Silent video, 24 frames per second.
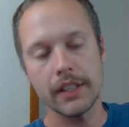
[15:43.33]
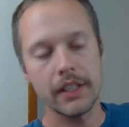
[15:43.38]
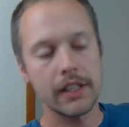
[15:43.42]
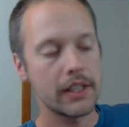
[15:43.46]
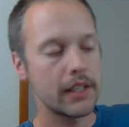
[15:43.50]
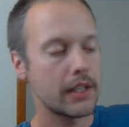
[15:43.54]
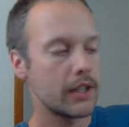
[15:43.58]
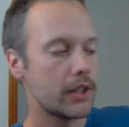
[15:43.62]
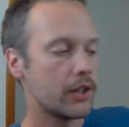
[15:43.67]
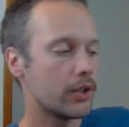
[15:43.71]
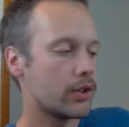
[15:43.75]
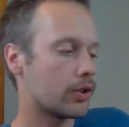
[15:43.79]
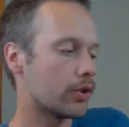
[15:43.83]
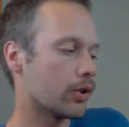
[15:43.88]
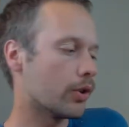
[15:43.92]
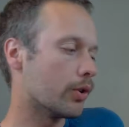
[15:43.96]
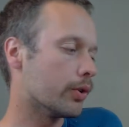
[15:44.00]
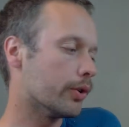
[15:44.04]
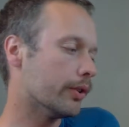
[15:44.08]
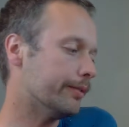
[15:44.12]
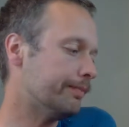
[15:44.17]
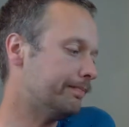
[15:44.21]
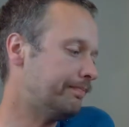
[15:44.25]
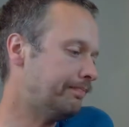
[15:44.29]
So,
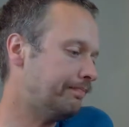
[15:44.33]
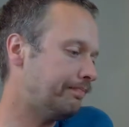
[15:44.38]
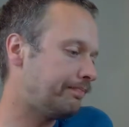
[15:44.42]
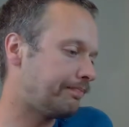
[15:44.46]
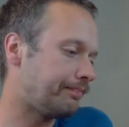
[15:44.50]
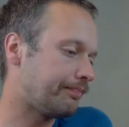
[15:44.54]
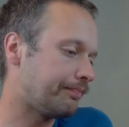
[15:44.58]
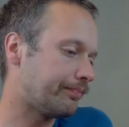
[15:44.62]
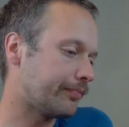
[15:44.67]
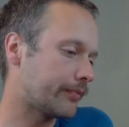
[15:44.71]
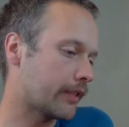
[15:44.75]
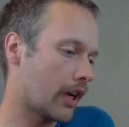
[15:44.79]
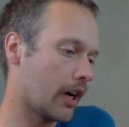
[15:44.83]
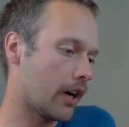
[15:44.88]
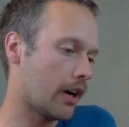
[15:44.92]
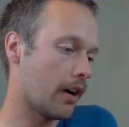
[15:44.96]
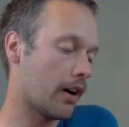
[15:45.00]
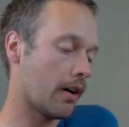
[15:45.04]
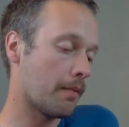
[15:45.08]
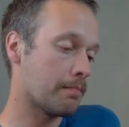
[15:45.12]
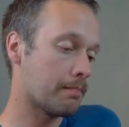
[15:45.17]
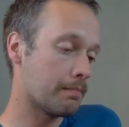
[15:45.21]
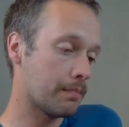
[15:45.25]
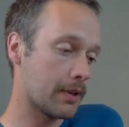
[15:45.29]

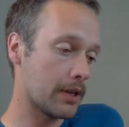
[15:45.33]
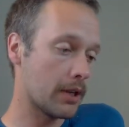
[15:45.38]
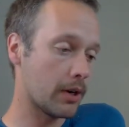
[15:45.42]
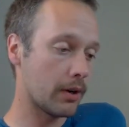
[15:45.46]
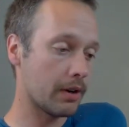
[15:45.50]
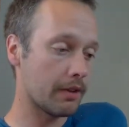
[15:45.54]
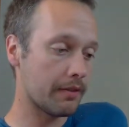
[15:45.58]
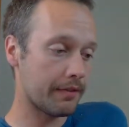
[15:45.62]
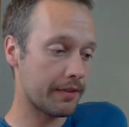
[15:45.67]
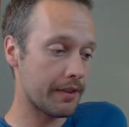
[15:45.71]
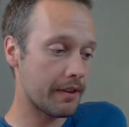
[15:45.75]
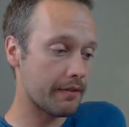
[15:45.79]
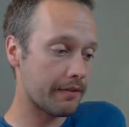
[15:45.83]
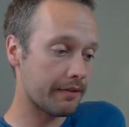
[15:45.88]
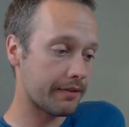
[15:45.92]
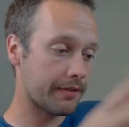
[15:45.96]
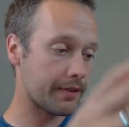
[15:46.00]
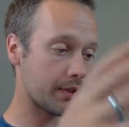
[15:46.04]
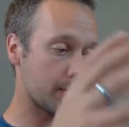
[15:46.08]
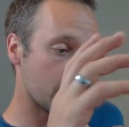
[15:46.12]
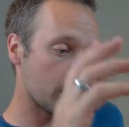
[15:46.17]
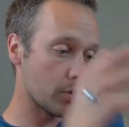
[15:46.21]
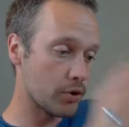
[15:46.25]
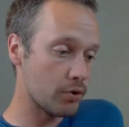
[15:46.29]
if
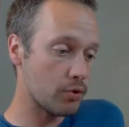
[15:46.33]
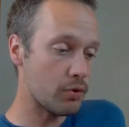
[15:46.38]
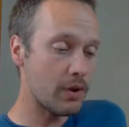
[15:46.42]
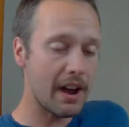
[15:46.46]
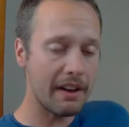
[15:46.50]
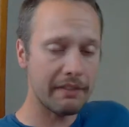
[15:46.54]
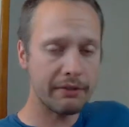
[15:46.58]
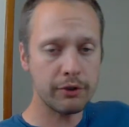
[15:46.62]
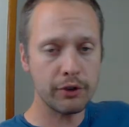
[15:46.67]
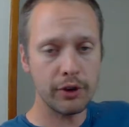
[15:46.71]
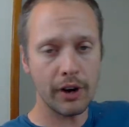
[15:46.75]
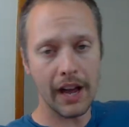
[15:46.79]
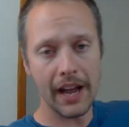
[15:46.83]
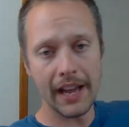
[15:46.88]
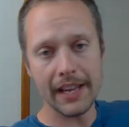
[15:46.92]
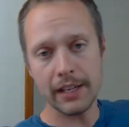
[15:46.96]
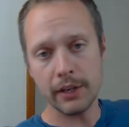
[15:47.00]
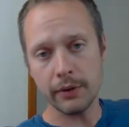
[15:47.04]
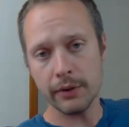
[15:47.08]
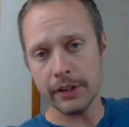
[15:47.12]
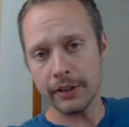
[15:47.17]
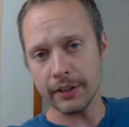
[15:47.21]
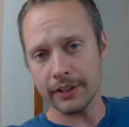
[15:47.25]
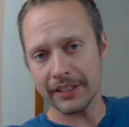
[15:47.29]
you have tried New
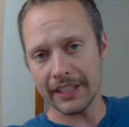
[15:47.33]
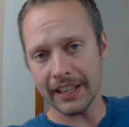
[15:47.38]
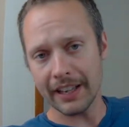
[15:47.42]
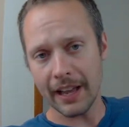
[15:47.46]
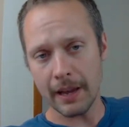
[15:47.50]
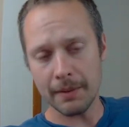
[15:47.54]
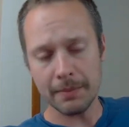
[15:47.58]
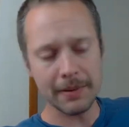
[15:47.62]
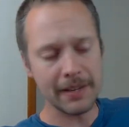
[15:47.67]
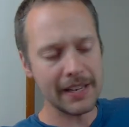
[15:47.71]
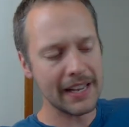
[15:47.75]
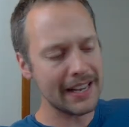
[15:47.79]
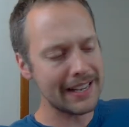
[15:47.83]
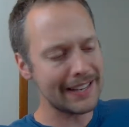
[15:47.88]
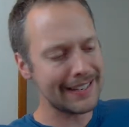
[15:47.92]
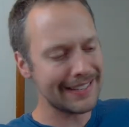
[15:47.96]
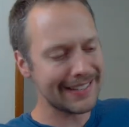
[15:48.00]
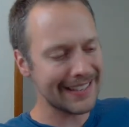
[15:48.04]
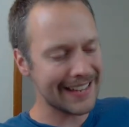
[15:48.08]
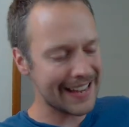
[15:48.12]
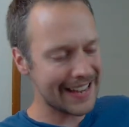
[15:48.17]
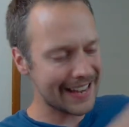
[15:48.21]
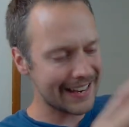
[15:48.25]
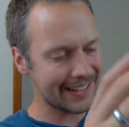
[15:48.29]
England style IPAs
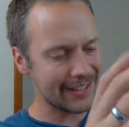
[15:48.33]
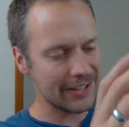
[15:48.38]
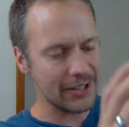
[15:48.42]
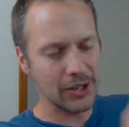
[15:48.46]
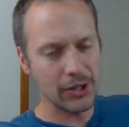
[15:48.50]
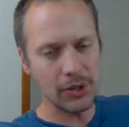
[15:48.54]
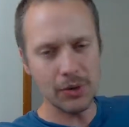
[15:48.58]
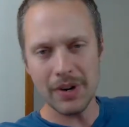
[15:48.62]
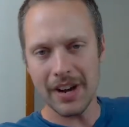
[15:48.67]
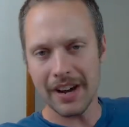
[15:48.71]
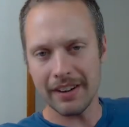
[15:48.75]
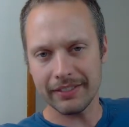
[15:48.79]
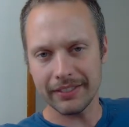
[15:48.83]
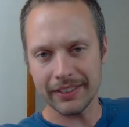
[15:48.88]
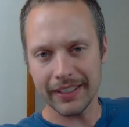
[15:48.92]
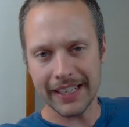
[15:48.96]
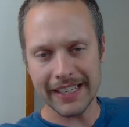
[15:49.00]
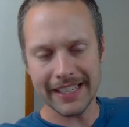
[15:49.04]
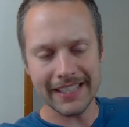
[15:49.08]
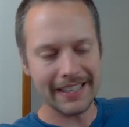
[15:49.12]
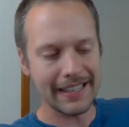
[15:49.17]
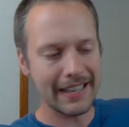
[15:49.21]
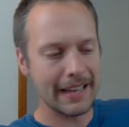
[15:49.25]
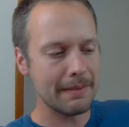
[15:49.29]
and you have liked
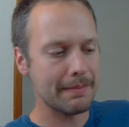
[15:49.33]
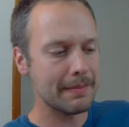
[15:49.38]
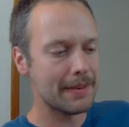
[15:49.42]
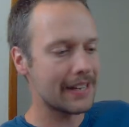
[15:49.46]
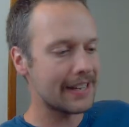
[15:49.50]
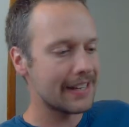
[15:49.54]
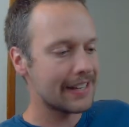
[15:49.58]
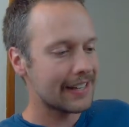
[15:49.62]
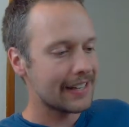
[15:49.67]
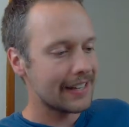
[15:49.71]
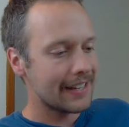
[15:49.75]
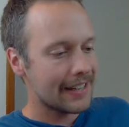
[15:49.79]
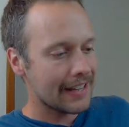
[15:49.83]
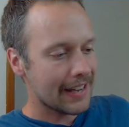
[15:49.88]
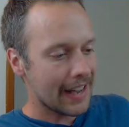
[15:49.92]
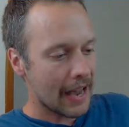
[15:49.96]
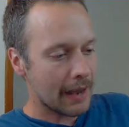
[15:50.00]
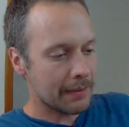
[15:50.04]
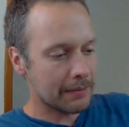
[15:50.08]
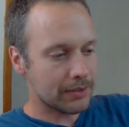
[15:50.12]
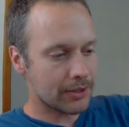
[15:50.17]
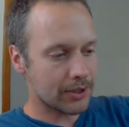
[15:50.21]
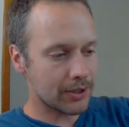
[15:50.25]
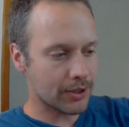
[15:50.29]
them, I'm
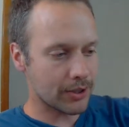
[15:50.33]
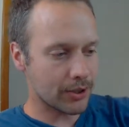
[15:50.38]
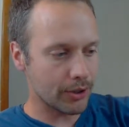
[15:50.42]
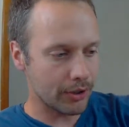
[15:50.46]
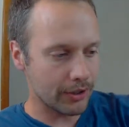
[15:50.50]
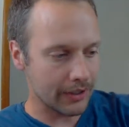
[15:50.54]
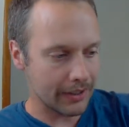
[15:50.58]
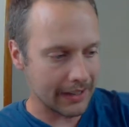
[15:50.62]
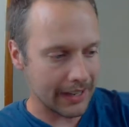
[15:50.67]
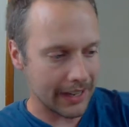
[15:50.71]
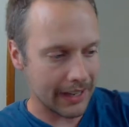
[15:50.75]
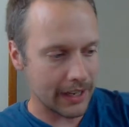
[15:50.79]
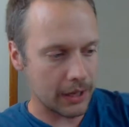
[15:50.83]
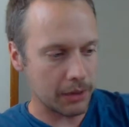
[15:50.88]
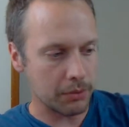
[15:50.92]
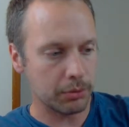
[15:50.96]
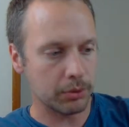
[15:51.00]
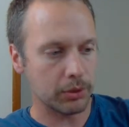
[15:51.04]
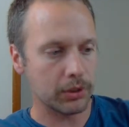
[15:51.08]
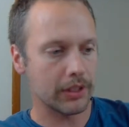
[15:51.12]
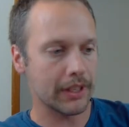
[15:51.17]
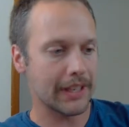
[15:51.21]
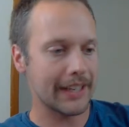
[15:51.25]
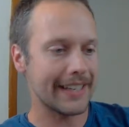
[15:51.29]
certain that you will
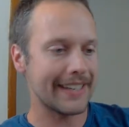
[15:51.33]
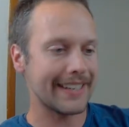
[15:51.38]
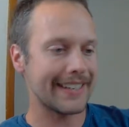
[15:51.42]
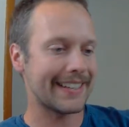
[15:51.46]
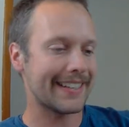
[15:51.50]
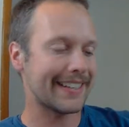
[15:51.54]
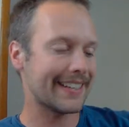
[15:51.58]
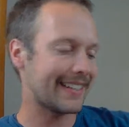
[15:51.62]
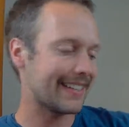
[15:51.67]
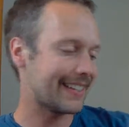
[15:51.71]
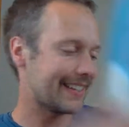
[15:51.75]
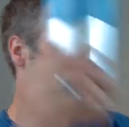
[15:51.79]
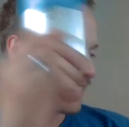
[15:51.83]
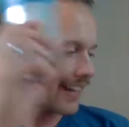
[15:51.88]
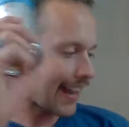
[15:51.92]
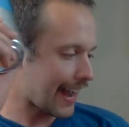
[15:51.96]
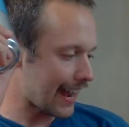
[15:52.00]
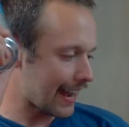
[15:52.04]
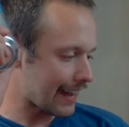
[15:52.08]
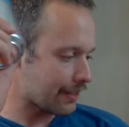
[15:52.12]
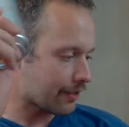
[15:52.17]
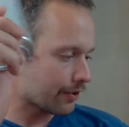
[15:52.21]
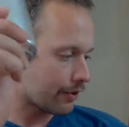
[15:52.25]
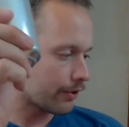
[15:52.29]
like
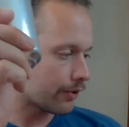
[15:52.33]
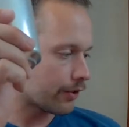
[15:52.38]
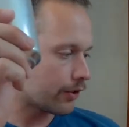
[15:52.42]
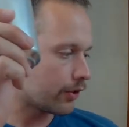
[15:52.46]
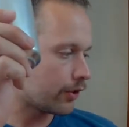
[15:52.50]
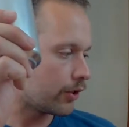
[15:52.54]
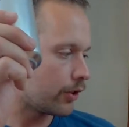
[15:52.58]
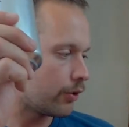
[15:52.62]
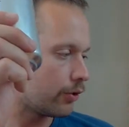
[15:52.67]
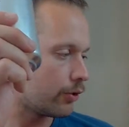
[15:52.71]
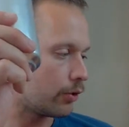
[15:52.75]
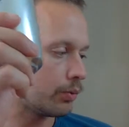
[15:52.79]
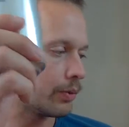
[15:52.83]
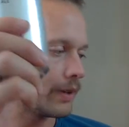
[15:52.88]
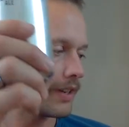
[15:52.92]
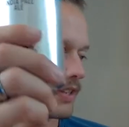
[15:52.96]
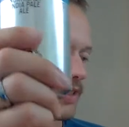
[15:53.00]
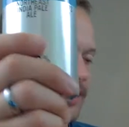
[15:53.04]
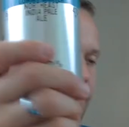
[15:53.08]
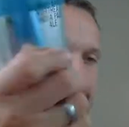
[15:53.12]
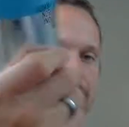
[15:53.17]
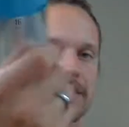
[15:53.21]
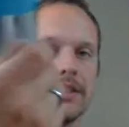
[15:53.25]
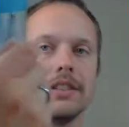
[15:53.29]
either the Noon
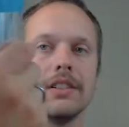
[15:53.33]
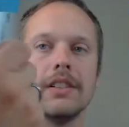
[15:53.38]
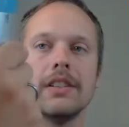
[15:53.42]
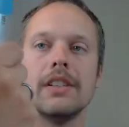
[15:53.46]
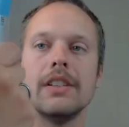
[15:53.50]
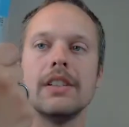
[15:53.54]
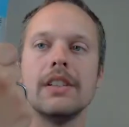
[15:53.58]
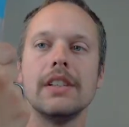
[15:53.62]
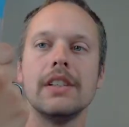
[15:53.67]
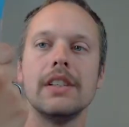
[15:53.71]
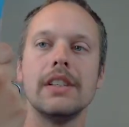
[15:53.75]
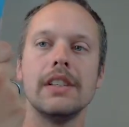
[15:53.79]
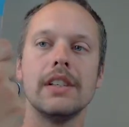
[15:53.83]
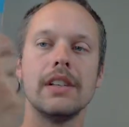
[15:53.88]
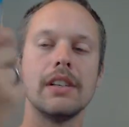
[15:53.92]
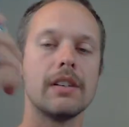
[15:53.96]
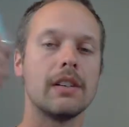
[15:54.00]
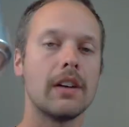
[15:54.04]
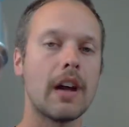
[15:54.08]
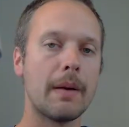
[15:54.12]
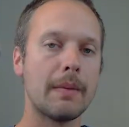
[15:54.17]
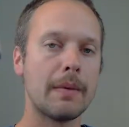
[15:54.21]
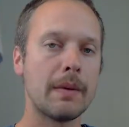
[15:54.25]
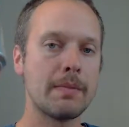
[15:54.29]
Whistle
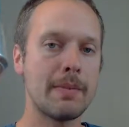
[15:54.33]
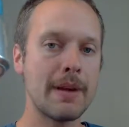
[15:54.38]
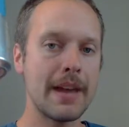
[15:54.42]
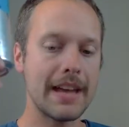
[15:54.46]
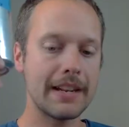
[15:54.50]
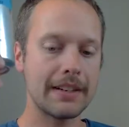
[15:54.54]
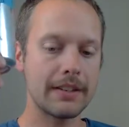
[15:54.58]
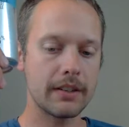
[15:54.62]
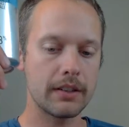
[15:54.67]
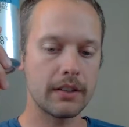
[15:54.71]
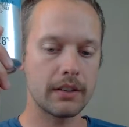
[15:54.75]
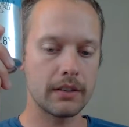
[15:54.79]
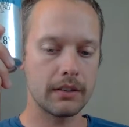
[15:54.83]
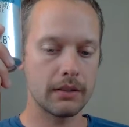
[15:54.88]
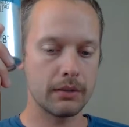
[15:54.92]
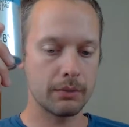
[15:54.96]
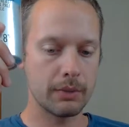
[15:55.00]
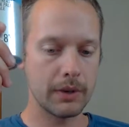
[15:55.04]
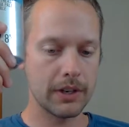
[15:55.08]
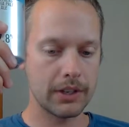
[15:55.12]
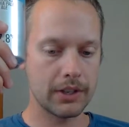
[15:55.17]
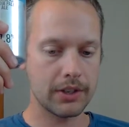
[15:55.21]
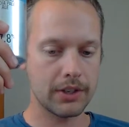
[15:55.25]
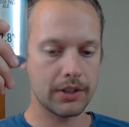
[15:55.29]
Gummy Banter,
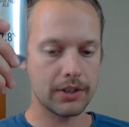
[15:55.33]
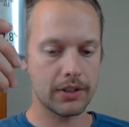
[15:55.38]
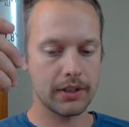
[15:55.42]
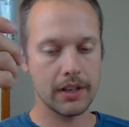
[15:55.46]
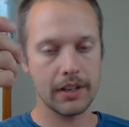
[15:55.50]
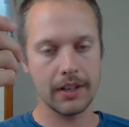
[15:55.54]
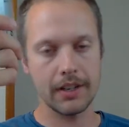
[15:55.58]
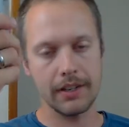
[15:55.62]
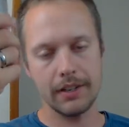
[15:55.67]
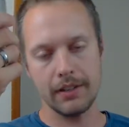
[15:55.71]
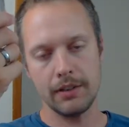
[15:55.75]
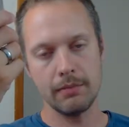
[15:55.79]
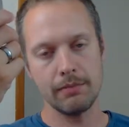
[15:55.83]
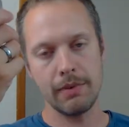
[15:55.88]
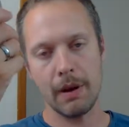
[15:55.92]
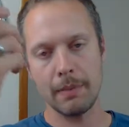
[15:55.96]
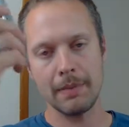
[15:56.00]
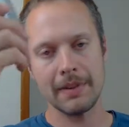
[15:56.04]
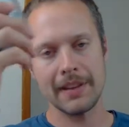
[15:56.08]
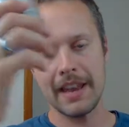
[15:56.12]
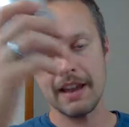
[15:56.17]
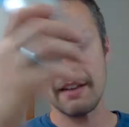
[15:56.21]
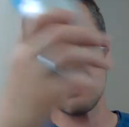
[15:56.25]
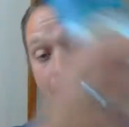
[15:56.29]
which you probably
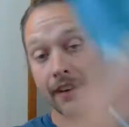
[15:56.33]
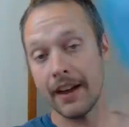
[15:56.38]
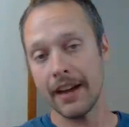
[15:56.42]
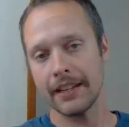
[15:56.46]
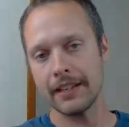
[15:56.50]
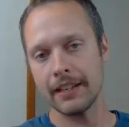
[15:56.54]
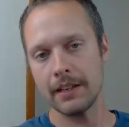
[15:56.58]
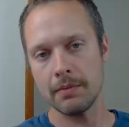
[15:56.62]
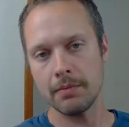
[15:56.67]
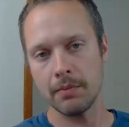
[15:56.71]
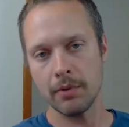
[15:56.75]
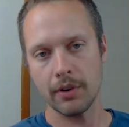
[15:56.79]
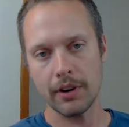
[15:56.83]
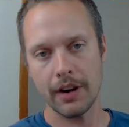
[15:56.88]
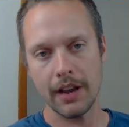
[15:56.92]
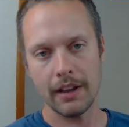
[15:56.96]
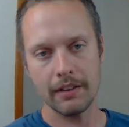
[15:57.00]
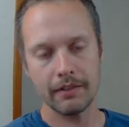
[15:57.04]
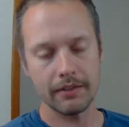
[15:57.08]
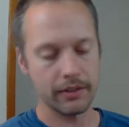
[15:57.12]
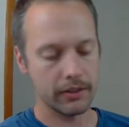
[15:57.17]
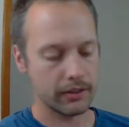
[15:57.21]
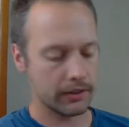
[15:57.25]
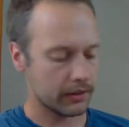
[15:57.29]
can't find anymore ever,